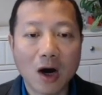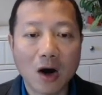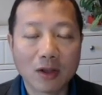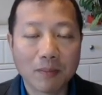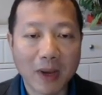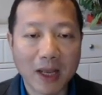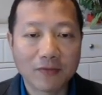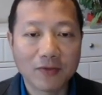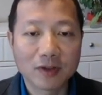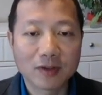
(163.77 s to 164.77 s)
all the
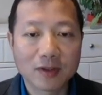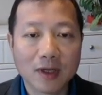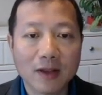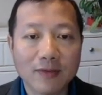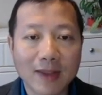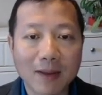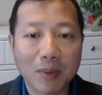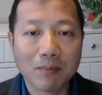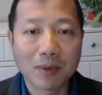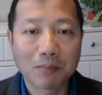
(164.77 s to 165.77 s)
benefits
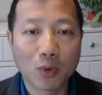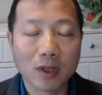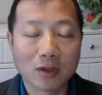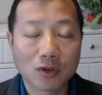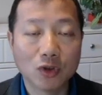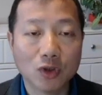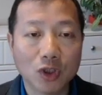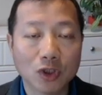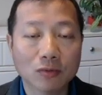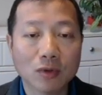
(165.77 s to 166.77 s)
that BIM brings to
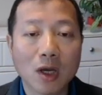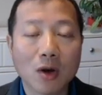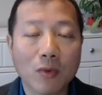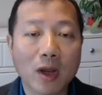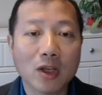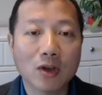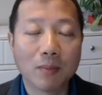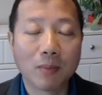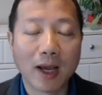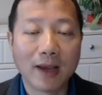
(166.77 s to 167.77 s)
you when
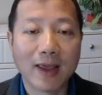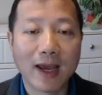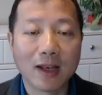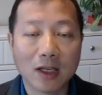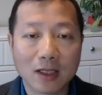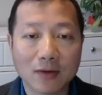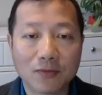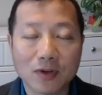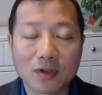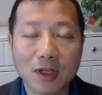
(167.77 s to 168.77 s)
you apply that in
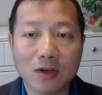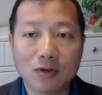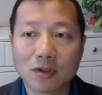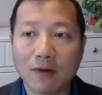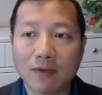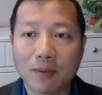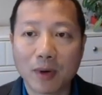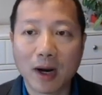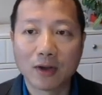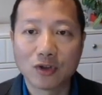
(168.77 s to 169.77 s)
different stages of the
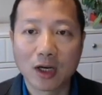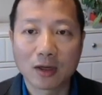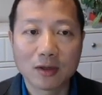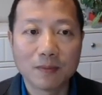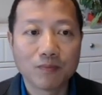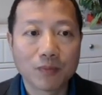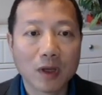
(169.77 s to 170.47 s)
project.